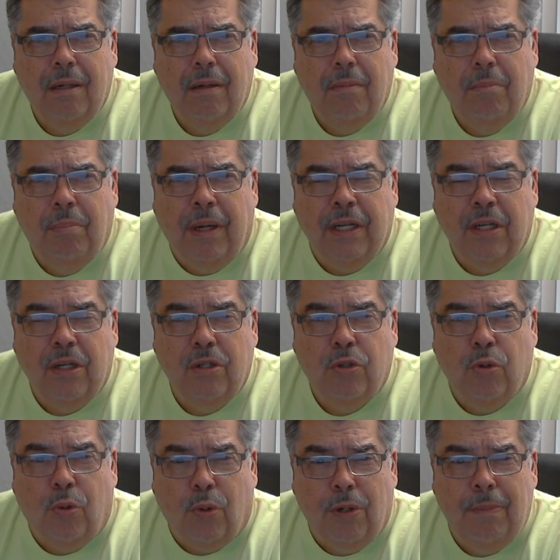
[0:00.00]
but
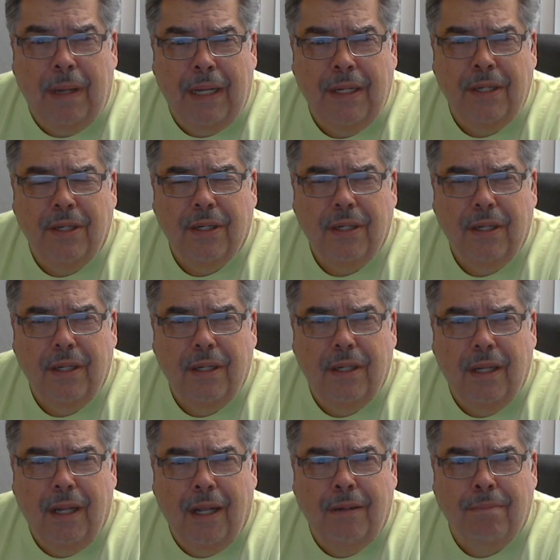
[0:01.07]
torment
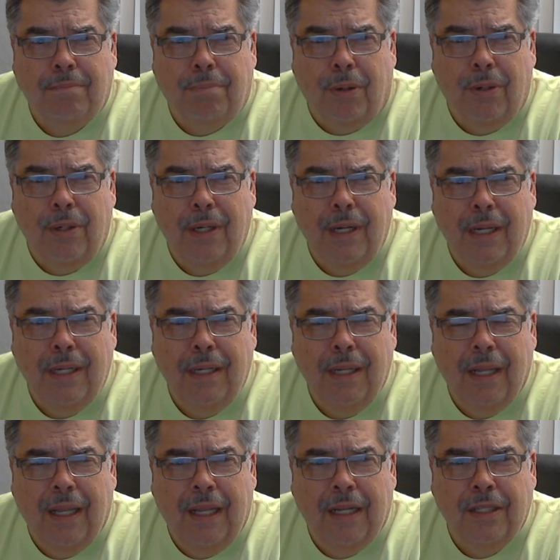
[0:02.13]
and burning
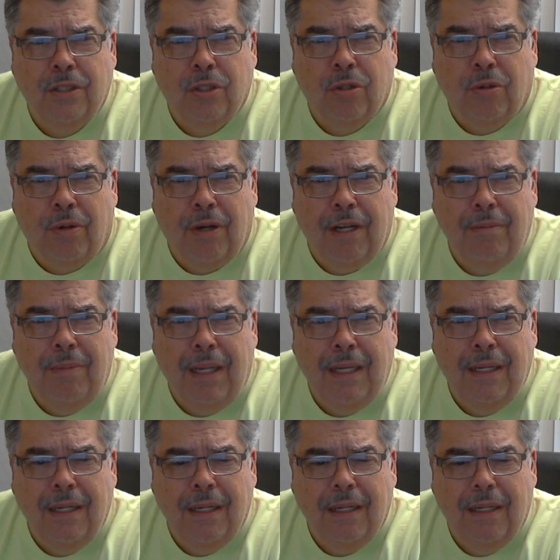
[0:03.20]
and
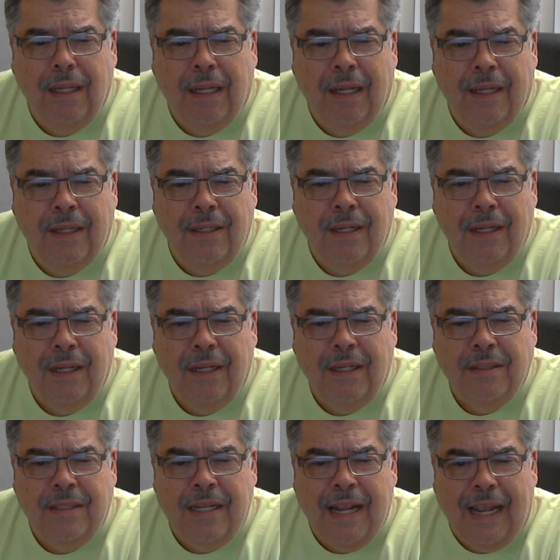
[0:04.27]
screaming and
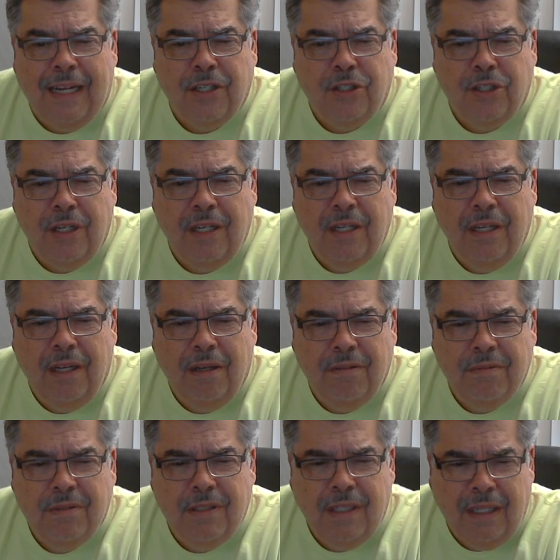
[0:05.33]
gnashing
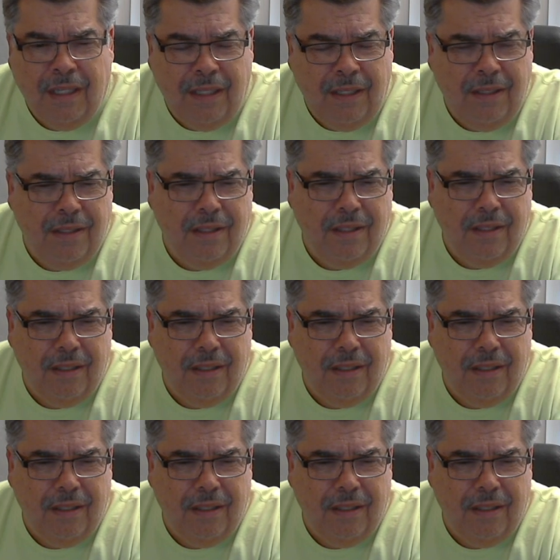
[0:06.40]
of teeth.